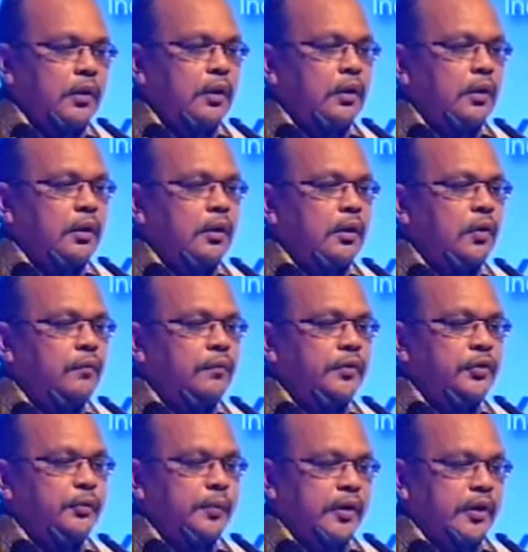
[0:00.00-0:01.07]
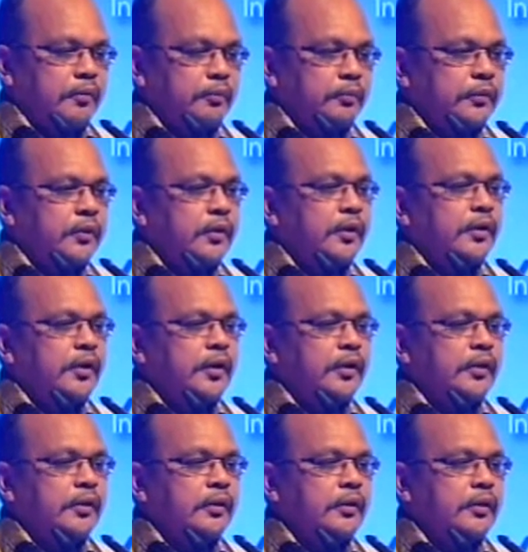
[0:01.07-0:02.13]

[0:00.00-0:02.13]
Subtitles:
over UPM, and then